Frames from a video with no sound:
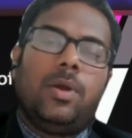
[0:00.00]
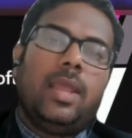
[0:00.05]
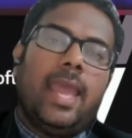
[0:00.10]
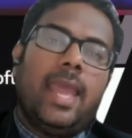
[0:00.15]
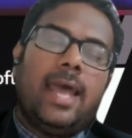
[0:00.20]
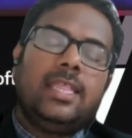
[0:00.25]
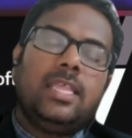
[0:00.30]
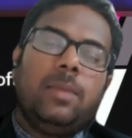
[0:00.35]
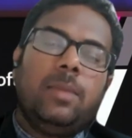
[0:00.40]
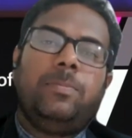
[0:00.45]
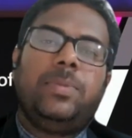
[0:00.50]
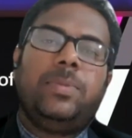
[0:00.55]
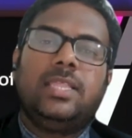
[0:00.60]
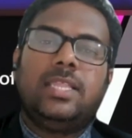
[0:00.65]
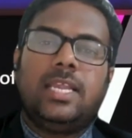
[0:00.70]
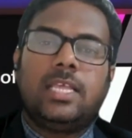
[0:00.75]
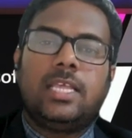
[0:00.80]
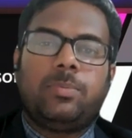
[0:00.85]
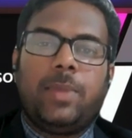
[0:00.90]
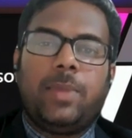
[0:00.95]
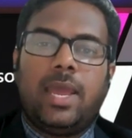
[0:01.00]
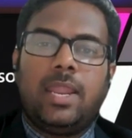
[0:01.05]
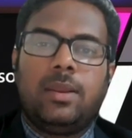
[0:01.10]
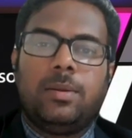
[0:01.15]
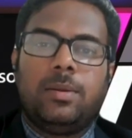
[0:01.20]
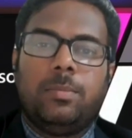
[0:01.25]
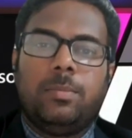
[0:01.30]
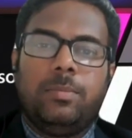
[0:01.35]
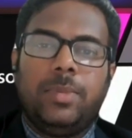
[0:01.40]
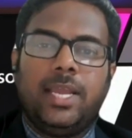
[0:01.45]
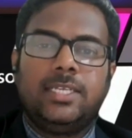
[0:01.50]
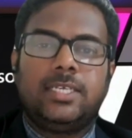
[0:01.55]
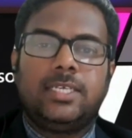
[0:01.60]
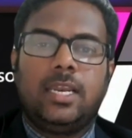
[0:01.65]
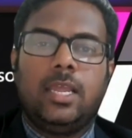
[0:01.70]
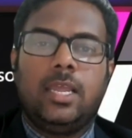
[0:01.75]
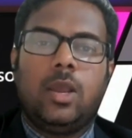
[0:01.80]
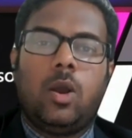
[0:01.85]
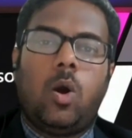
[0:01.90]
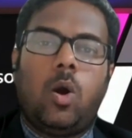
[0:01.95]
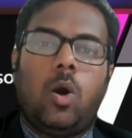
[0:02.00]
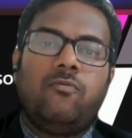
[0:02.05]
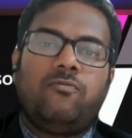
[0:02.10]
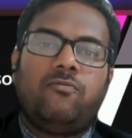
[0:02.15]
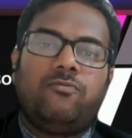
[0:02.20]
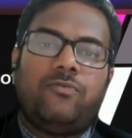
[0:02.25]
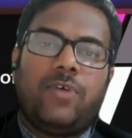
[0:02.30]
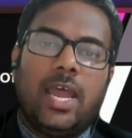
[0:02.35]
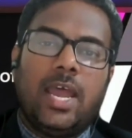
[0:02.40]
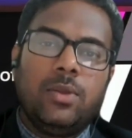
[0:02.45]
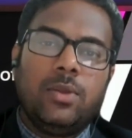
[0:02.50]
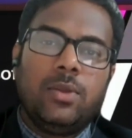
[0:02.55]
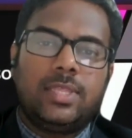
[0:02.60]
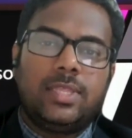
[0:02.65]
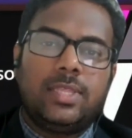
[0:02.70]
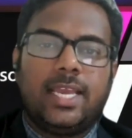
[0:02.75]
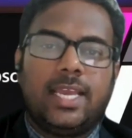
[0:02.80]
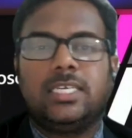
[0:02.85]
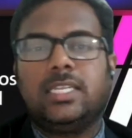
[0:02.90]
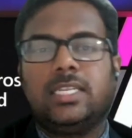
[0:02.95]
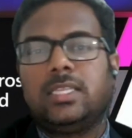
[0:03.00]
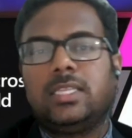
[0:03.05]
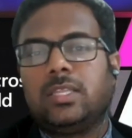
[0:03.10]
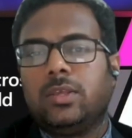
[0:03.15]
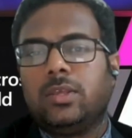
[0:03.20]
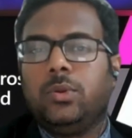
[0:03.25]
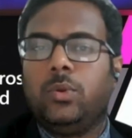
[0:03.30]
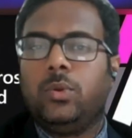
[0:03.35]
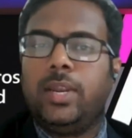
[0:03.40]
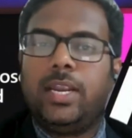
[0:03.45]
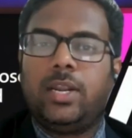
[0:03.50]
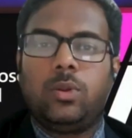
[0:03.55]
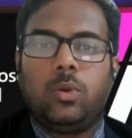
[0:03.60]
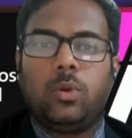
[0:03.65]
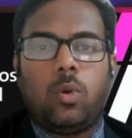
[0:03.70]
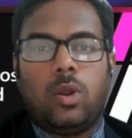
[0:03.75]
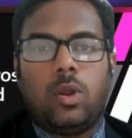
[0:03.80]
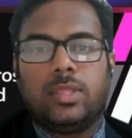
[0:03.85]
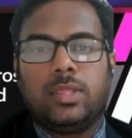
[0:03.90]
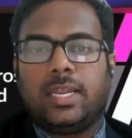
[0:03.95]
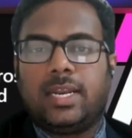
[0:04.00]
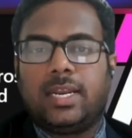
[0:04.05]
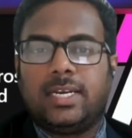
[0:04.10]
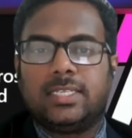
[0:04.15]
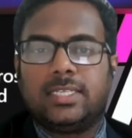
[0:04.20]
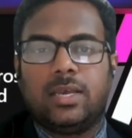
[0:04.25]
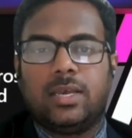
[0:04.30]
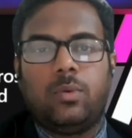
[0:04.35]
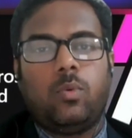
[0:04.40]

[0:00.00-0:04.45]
As a businessman, majorly on 5 sections you need to concentrate, sir.